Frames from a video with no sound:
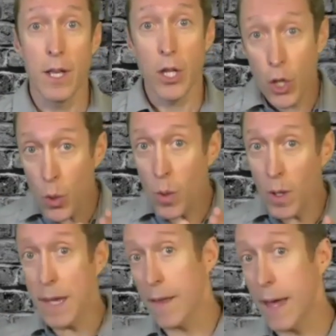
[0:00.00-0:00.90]
You, on
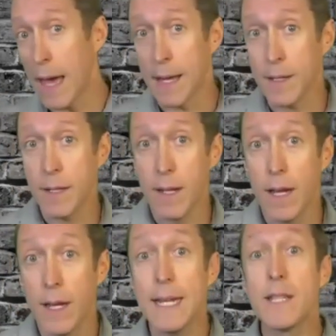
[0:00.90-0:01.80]
the other hand,
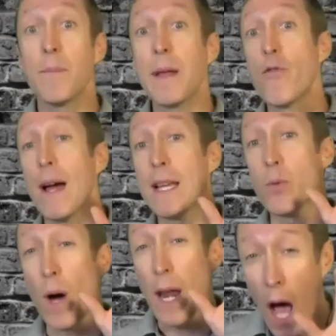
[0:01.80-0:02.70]
need to be right
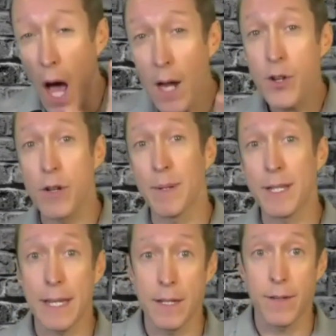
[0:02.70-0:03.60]

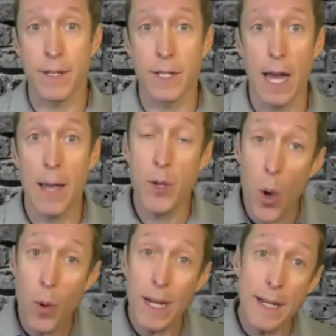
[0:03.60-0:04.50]
100% of the time. You
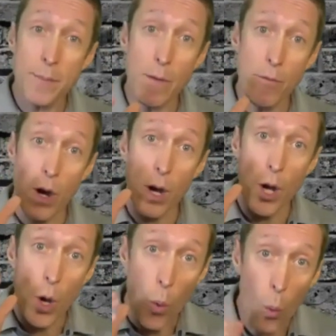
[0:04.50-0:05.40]
only need to be wrong
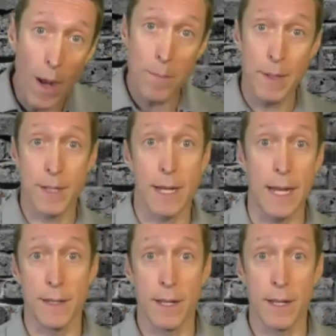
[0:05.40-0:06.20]
1%.